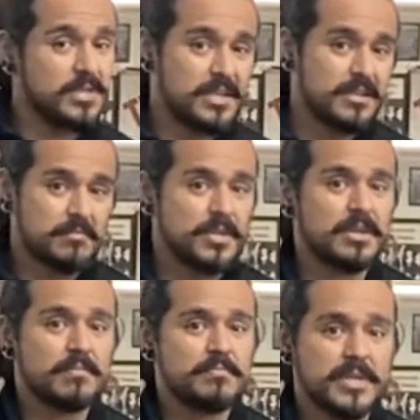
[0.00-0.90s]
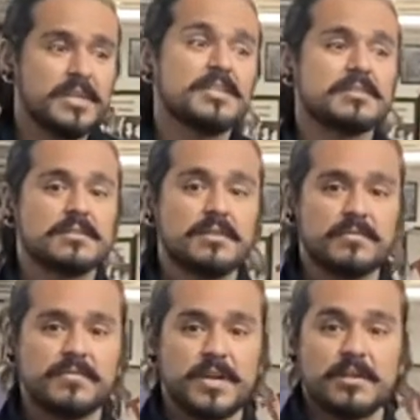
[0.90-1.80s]
getting beat up because
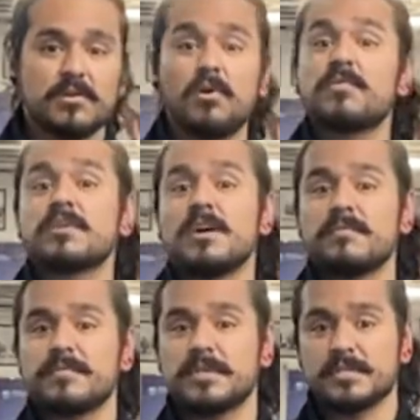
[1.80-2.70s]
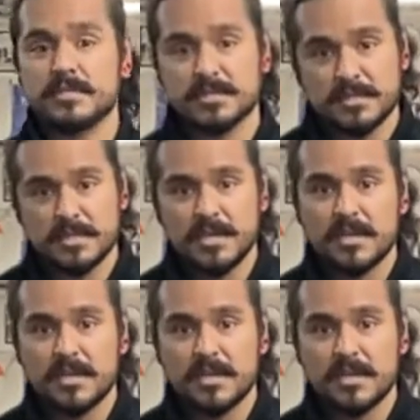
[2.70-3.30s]
of that overconfidence